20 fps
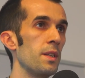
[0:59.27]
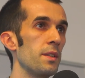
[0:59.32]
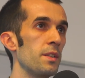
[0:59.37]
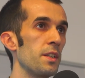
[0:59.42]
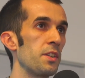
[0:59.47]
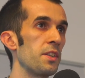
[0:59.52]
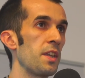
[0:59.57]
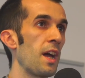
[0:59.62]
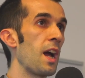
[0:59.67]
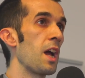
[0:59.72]
the
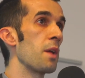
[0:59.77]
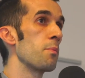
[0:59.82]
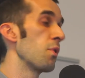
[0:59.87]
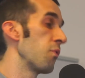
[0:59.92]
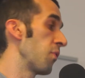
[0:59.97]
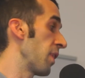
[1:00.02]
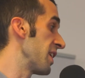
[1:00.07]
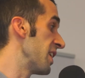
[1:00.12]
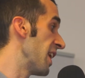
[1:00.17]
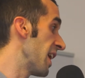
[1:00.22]
time
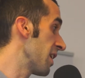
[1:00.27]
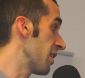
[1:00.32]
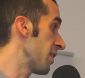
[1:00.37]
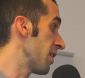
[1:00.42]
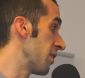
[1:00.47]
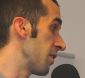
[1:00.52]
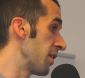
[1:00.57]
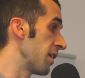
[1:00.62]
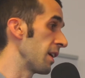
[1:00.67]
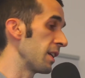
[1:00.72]
of
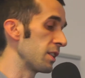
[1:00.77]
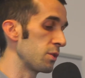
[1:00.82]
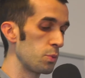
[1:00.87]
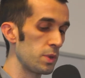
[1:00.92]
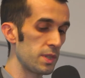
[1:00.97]
identity, as we